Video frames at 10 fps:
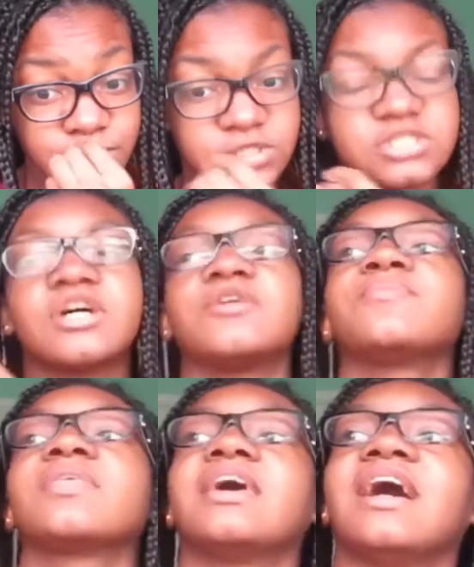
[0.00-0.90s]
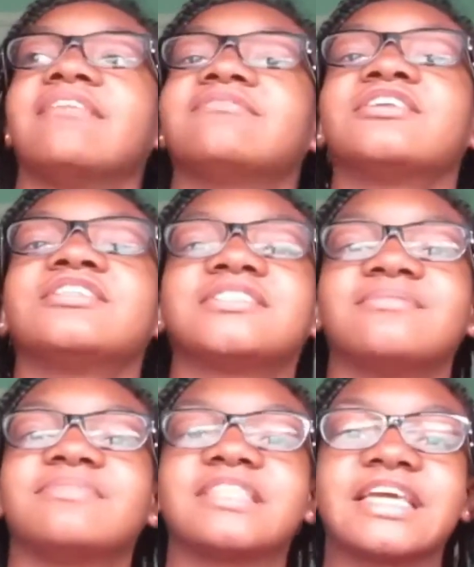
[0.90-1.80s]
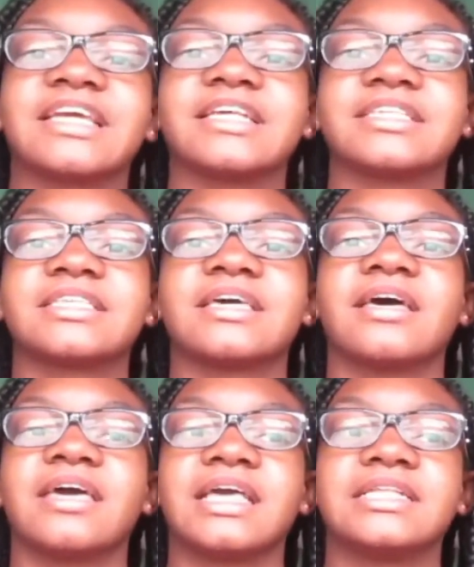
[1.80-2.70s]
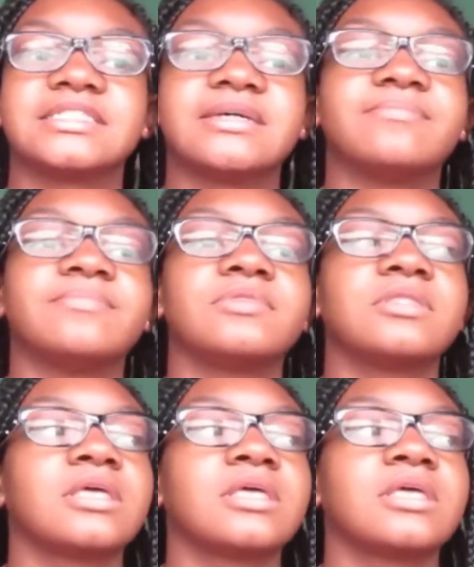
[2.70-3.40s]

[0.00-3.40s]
So I've learned some things and some